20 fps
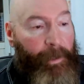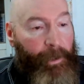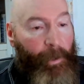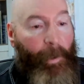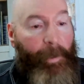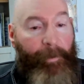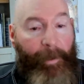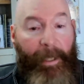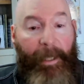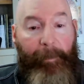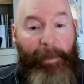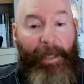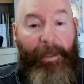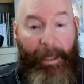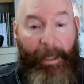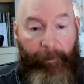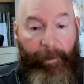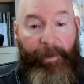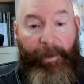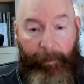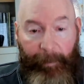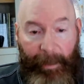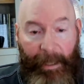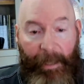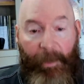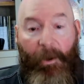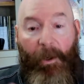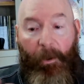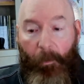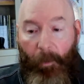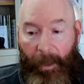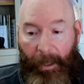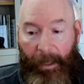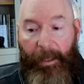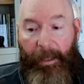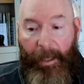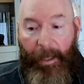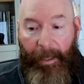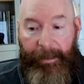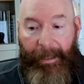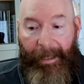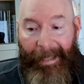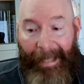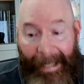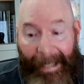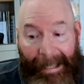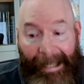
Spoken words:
So I think about everything being all one and connected,